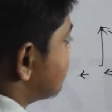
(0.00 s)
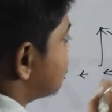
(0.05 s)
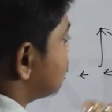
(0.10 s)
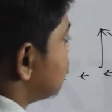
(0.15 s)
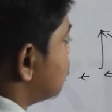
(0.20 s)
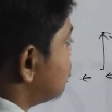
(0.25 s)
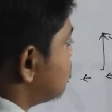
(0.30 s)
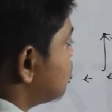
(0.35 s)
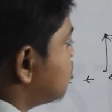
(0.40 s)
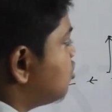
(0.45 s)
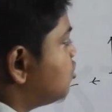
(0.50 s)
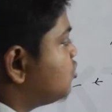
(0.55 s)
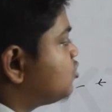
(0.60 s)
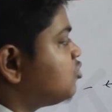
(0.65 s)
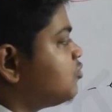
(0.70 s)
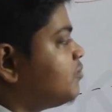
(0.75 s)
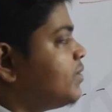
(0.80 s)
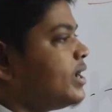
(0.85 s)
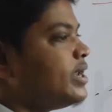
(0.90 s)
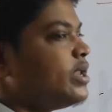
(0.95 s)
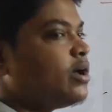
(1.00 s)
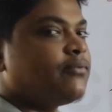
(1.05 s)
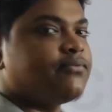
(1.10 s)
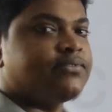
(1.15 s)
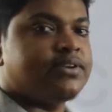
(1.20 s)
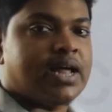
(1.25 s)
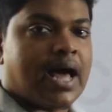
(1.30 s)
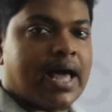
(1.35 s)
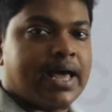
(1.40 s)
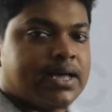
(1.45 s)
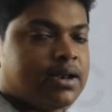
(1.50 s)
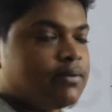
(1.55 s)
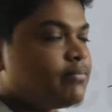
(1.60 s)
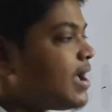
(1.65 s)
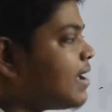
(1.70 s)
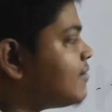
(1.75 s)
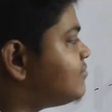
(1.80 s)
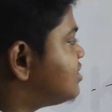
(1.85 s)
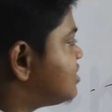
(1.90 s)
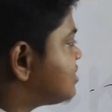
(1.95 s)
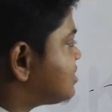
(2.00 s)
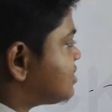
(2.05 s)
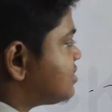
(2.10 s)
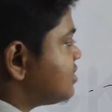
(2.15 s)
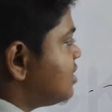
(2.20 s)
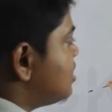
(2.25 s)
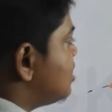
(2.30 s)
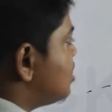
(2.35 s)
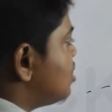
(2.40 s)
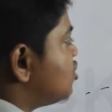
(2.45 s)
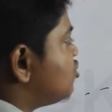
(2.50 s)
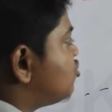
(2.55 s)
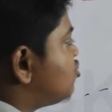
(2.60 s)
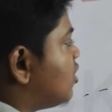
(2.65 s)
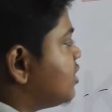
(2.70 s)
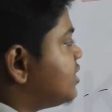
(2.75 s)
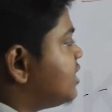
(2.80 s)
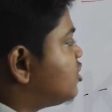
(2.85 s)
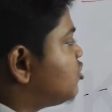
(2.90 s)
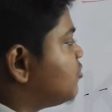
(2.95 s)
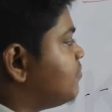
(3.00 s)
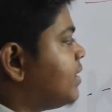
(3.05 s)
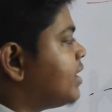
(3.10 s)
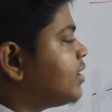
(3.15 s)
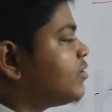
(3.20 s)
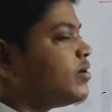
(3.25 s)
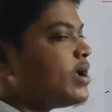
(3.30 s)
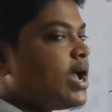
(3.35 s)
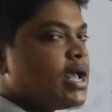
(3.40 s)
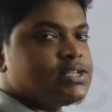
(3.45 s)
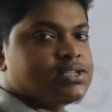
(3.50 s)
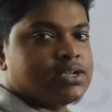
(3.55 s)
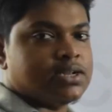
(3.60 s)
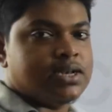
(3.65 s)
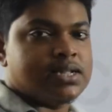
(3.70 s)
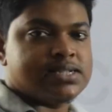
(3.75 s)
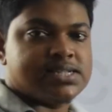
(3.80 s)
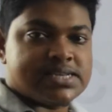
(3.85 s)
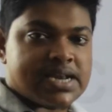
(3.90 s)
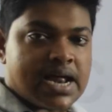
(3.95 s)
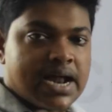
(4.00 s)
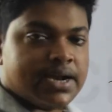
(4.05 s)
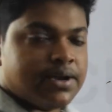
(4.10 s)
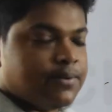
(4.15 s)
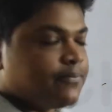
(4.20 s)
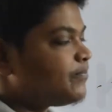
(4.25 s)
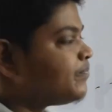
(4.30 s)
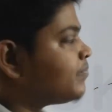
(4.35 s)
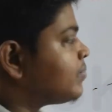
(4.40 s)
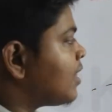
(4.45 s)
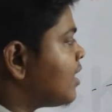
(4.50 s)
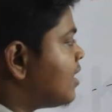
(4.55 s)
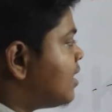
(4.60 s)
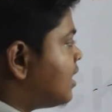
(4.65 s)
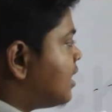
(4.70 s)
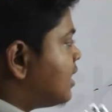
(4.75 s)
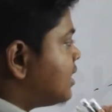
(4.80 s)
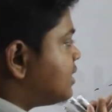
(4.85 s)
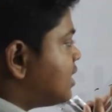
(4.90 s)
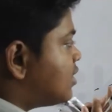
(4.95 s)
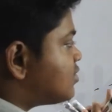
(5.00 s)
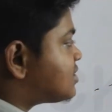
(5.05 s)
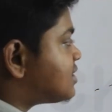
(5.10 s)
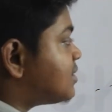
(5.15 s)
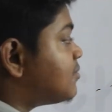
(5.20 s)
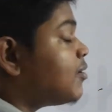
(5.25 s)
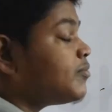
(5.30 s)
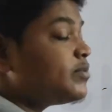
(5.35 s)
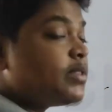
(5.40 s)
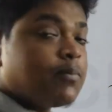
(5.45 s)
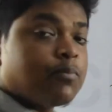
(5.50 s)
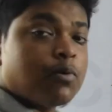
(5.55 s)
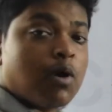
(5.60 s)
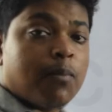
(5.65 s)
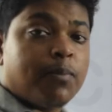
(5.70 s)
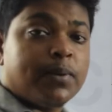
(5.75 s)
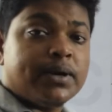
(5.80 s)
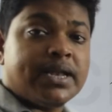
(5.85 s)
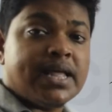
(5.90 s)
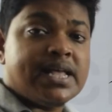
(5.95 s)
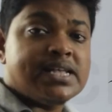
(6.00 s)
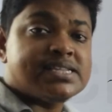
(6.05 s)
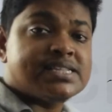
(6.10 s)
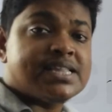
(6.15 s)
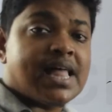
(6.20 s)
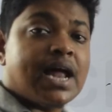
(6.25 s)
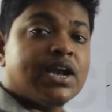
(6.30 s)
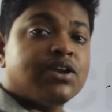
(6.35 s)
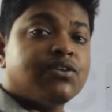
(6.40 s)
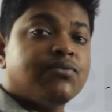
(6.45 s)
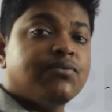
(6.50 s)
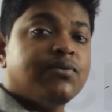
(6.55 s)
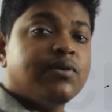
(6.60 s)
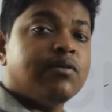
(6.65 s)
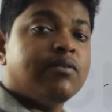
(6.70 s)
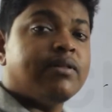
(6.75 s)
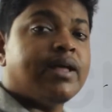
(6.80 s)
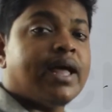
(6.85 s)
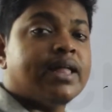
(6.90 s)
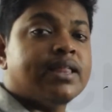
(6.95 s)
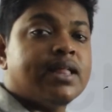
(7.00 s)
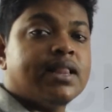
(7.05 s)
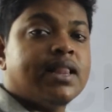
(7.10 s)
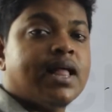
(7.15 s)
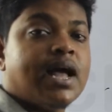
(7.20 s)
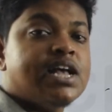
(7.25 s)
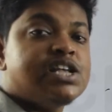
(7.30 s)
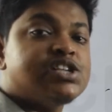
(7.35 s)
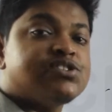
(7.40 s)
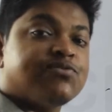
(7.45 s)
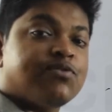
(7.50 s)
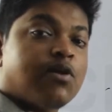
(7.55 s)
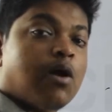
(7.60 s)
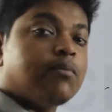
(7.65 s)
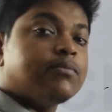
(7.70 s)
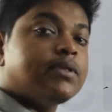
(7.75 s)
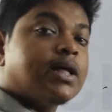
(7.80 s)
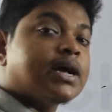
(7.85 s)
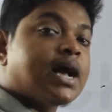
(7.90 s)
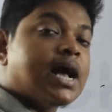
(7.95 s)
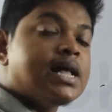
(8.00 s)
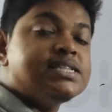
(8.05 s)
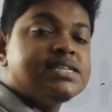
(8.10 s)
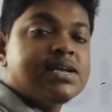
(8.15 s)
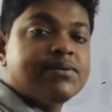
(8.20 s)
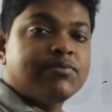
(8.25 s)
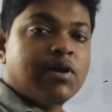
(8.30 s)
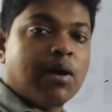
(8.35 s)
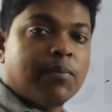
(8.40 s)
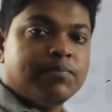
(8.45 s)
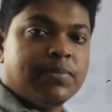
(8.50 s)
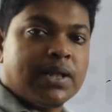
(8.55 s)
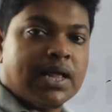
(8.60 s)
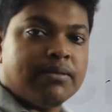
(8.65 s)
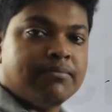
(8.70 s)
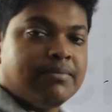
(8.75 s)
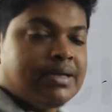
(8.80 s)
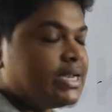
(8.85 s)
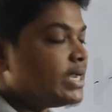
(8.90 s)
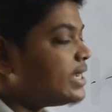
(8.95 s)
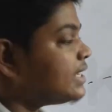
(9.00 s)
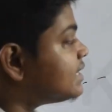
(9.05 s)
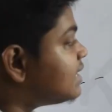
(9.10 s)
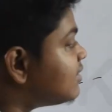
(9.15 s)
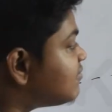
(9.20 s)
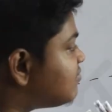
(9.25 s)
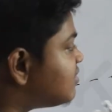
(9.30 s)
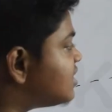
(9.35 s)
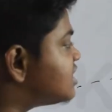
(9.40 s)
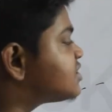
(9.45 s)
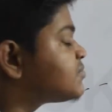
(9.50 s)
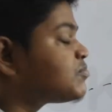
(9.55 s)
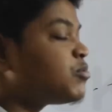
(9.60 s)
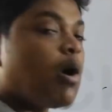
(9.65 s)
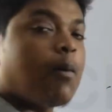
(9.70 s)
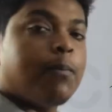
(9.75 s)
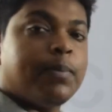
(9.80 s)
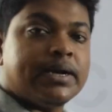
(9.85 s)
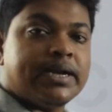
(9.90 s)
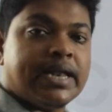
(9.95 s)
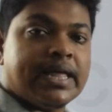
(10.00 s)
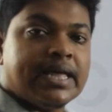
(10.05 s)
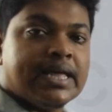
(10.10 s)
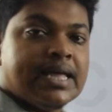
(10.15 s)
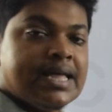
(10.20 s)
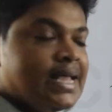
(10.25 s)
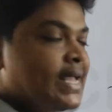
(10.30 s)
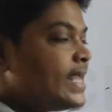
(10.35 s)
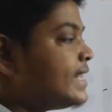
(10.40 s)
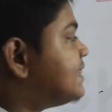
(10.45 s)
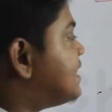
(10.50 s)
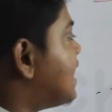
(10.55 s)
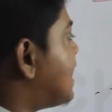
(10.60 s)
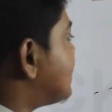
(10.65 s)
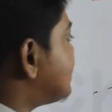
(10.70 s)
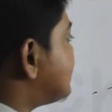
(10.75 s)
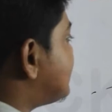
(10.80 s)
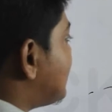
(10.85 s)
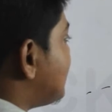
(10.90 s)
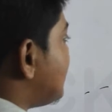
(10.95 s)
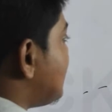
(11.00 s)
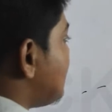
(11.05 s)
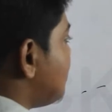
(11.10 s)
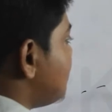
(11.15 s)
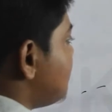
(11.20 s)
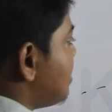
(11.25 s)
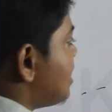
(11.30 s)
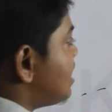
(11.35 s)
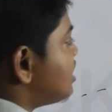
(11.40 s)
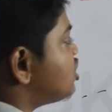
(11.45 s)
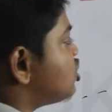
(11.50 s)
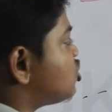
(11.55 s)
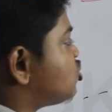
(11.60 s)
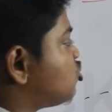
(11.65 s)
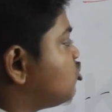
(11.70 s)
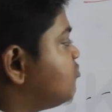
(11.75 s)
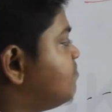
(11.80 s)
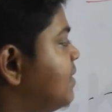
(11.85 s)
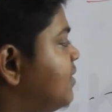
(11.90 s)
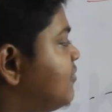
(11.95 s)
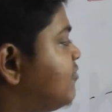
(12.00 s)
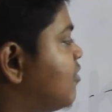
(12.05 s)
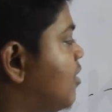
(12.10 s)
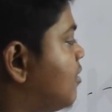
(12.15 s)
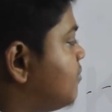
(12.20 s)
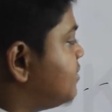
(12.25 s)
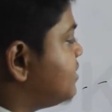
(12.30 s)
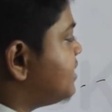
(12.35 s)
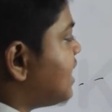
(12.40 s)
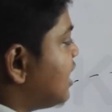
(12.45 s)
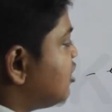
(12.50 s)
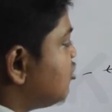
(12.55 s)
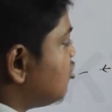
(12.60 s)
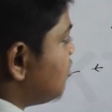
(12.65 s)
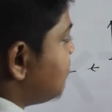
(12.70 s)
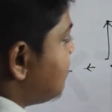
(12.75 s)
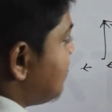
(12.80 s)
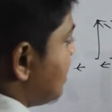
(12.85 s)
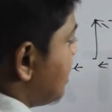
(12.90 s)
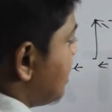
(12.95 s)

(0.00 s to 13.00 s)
Don't go to my diagram. I've just drawn it to make you guys understand. Now some of the properties that we'll analyze from the concept of plane mirror. The first property, that the image should be formed, that will be